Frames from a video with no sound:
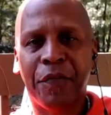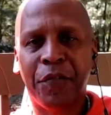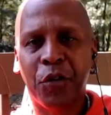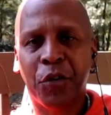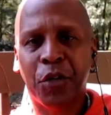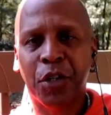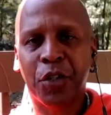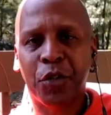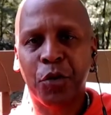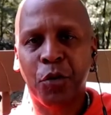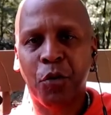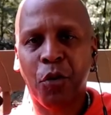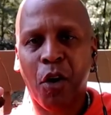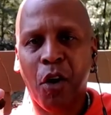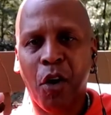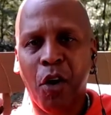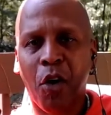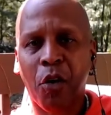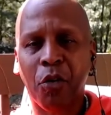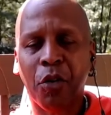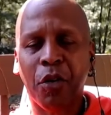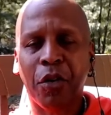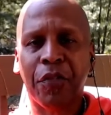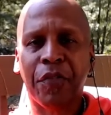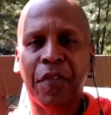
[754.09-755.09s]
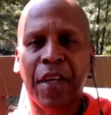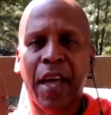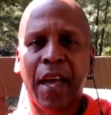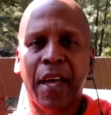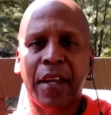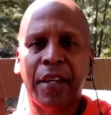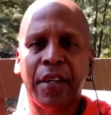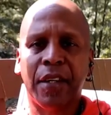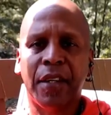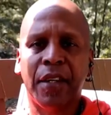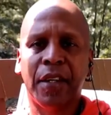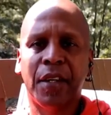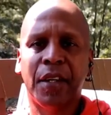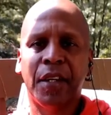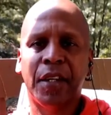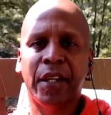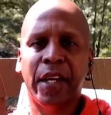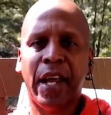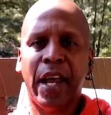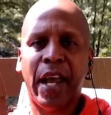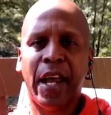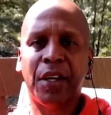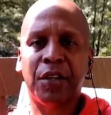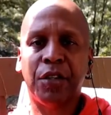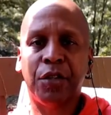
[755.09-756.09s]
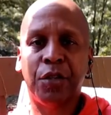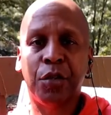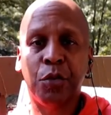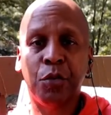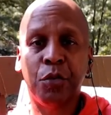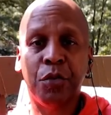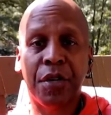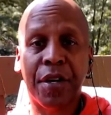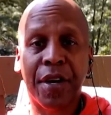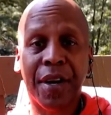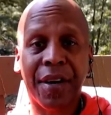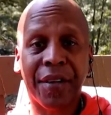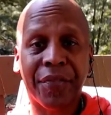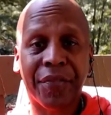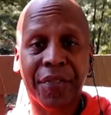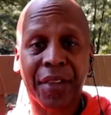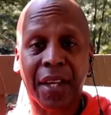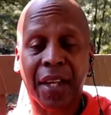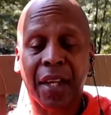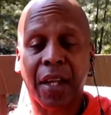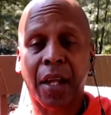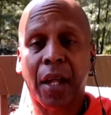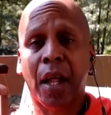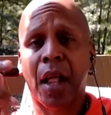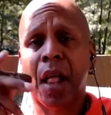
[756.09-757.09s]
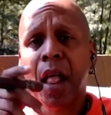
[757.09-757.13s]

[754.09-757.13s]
you could do all of that and do nothing?